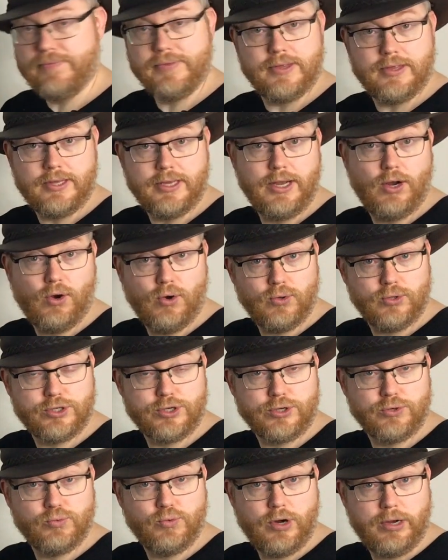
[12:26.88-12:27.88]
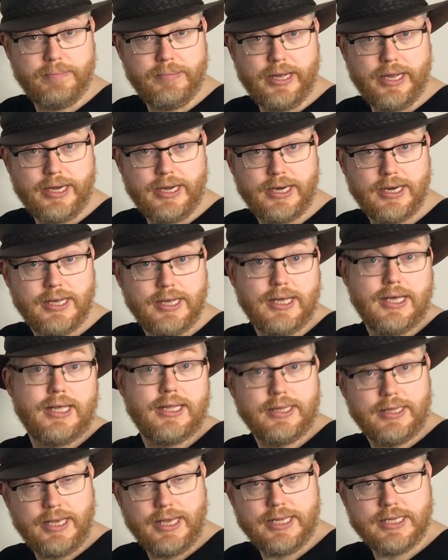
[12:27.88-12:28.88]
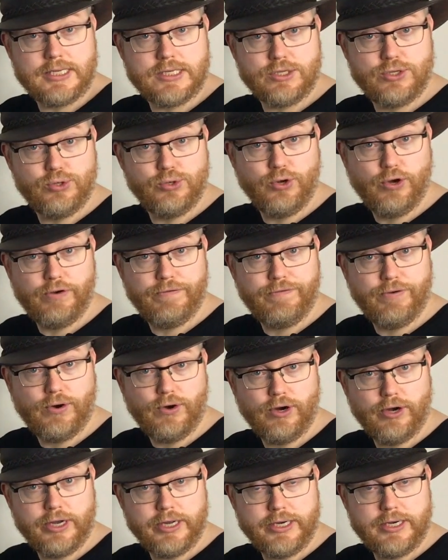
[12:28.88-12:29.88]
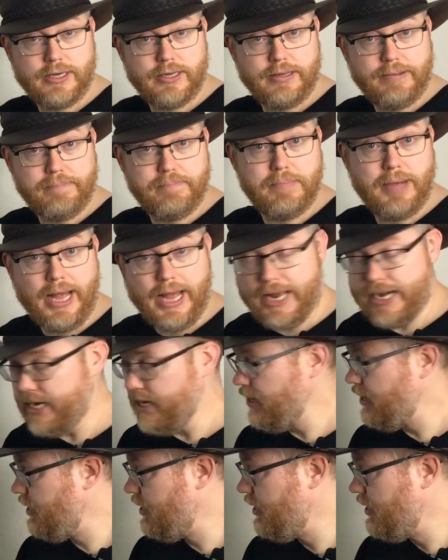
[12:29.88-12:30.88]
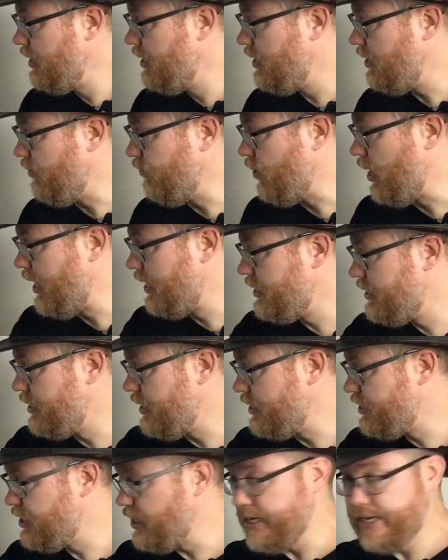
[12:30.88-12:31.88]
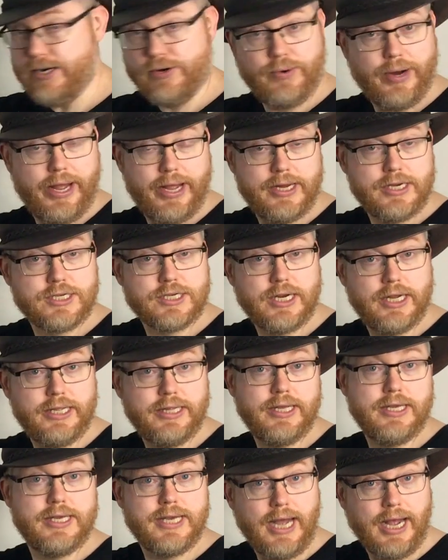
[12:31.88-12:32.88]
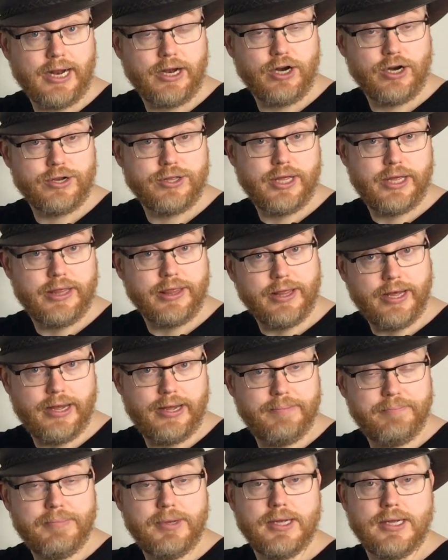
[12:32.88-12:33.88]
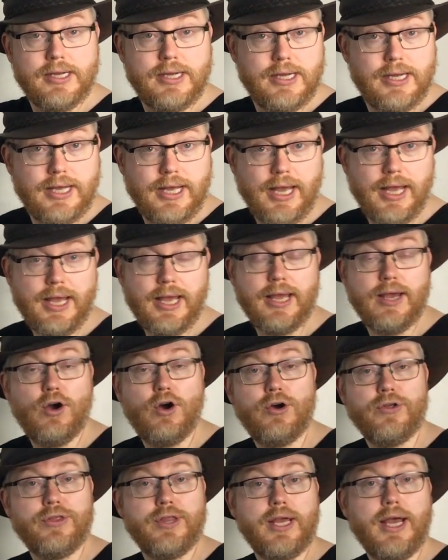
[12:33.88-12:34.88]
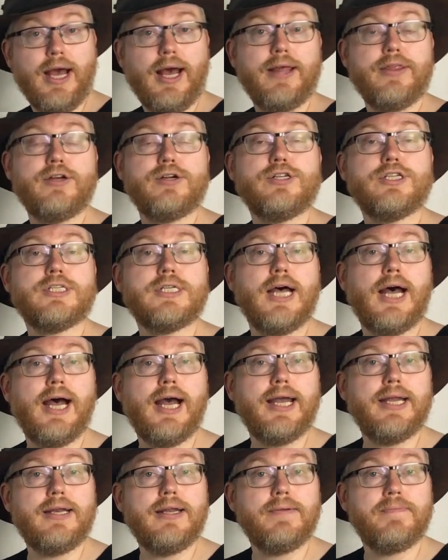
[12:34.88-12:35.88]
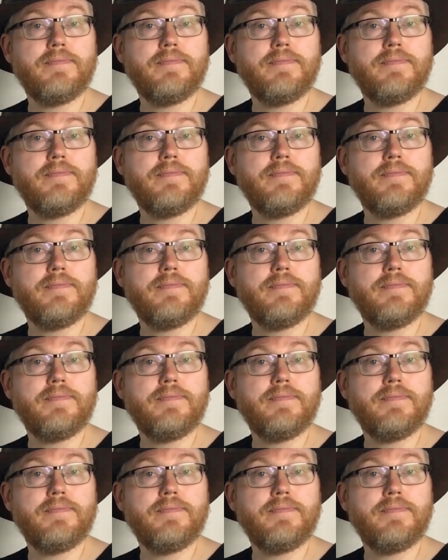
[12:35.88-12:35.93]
the older woman, needs to avoid men one generation younger than them on the other side.